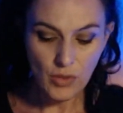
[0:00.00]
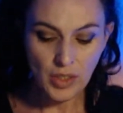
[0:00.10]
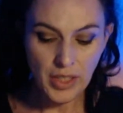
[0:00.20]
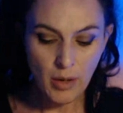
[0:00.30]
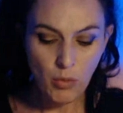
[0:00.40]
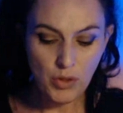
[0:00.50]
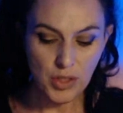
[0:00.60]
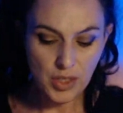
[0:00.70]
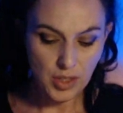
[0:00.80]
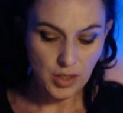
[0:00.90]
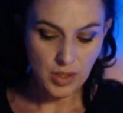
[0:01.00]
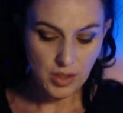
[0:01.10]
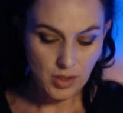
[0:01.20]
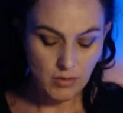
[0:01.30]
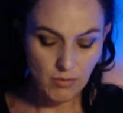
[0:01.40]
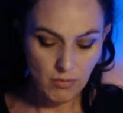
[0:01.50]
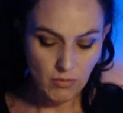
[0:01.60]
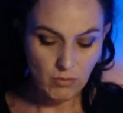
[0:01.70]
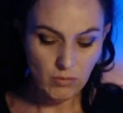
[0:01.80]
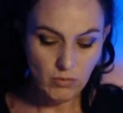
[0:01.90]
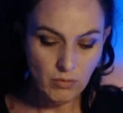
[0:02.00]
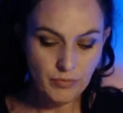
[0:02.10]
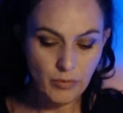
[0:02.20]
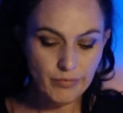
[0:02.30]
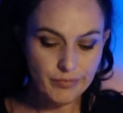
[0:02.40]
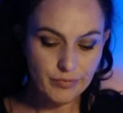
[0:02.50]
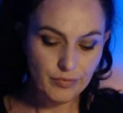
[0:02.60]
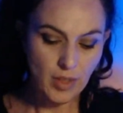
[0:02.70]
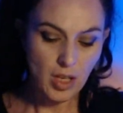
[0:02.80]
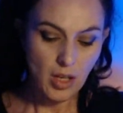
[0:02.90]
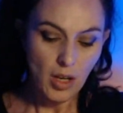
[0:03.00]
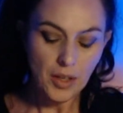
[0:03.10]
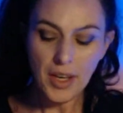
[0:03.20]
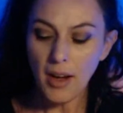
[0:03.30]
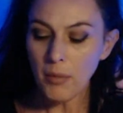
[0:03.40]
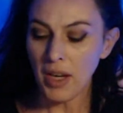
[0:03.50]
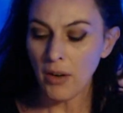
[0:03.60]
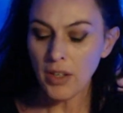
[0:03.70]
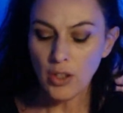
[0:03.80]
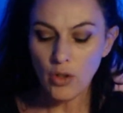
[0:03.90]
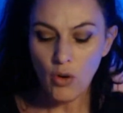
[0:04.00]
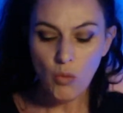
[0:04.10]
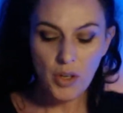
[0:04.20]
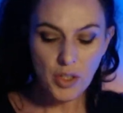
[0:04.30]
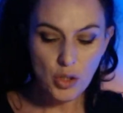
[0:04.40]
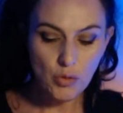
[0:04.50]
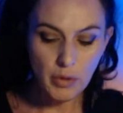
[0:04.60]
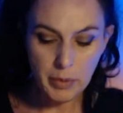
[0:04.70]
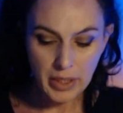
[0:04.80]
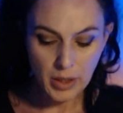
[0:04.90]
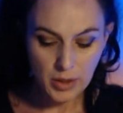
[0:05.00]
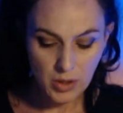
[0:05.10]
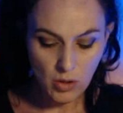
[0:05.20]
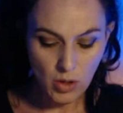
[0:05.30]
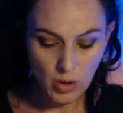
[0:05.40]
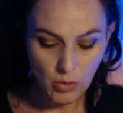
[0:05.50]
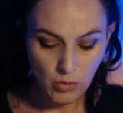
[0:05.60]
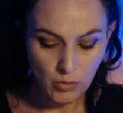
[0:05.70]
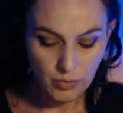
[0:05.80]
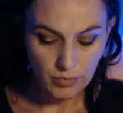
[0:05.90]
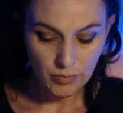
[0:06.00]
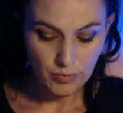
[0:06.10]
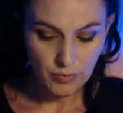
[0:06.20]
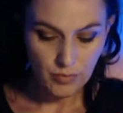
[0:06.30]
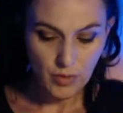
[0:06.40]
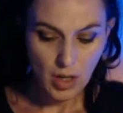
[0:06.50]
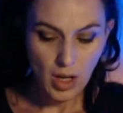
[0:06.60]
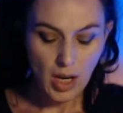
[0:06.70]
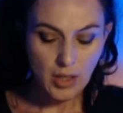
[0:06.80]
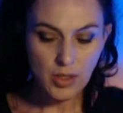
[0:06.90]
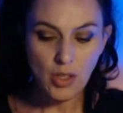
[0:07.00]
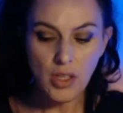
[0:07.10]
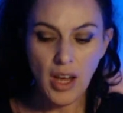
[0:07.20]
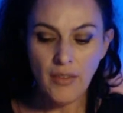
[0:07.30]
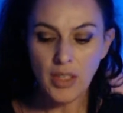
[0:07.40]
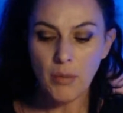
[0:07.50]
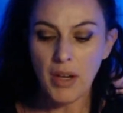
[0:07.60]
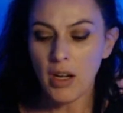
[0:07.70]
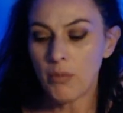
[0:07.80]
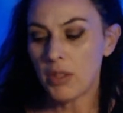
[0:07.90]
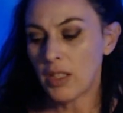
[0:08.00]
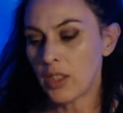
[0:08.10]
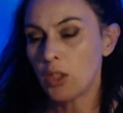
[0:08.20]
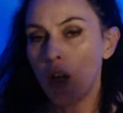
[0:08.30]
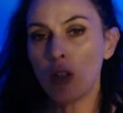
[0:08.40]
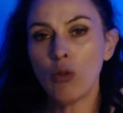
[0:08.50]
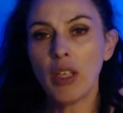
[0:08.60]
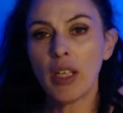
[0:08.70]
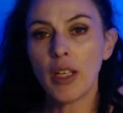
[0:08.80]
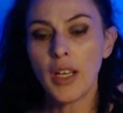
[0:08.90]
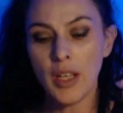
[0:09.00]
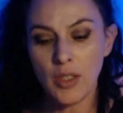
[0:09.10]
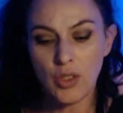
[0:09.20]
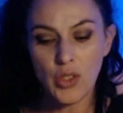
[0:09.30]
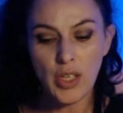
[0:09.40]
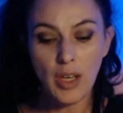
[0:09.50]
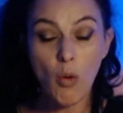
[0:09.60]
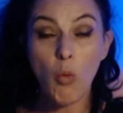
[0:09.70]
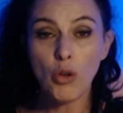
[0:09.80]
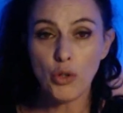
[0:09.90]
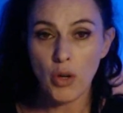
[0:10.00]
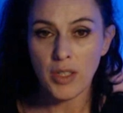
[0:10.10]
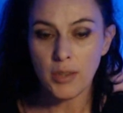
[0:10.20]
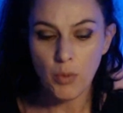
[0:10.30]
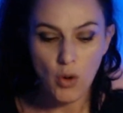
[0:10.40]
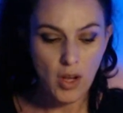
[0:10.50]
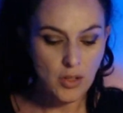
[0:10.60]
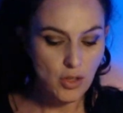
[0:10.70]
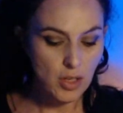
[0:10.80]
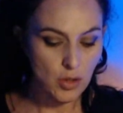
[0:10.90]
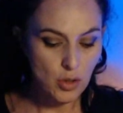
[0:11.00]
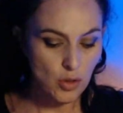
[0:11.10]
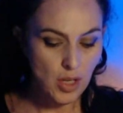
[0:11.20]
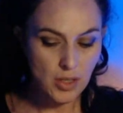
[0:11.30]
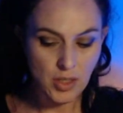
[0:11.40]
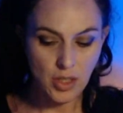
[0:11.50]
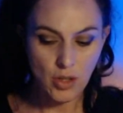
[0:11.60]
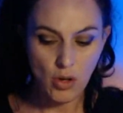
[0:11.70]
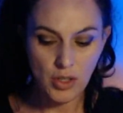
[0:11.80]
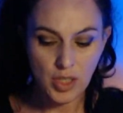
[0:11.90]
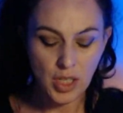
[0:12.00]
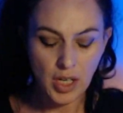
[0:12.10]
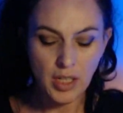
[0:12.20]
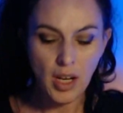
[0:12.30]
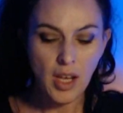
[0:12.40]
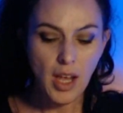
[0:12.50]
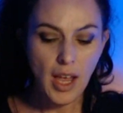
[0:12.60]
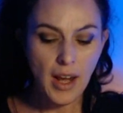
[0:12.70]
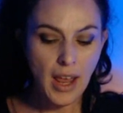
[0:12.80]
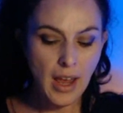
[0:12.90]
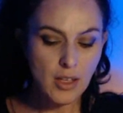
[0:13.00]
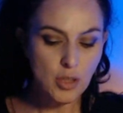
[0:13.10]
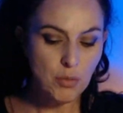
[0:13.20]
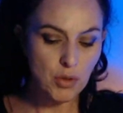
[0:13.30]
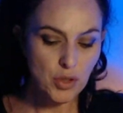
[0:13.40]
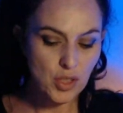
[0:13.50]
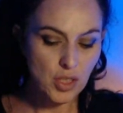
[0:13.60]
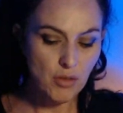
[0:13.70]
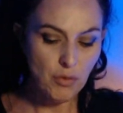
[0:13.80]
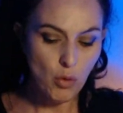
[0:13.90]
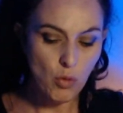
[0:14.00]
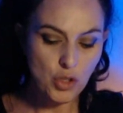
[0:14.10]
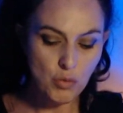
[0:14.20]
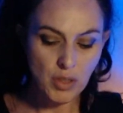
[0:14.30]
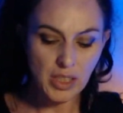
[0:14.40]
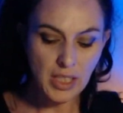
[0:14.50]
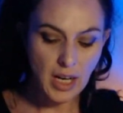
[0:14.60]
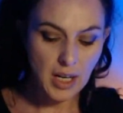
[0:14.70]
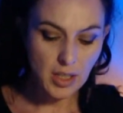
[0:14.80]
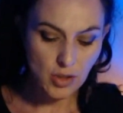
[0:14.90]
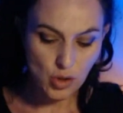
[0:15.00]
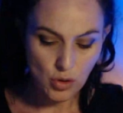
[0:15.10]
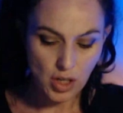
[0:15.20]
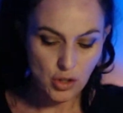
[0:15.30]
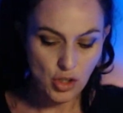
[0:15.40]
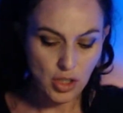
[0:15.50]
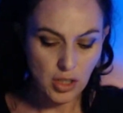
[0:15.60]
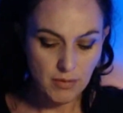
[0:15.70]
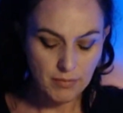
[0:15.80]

Now, what is this? Okay, I'm hearing you're not wanting to repeat a cycle. And so you're having a backup plan. You're like looking at it and you're seeing what transpired in 2019 and how to proceed forward. You're really gaining a strategy.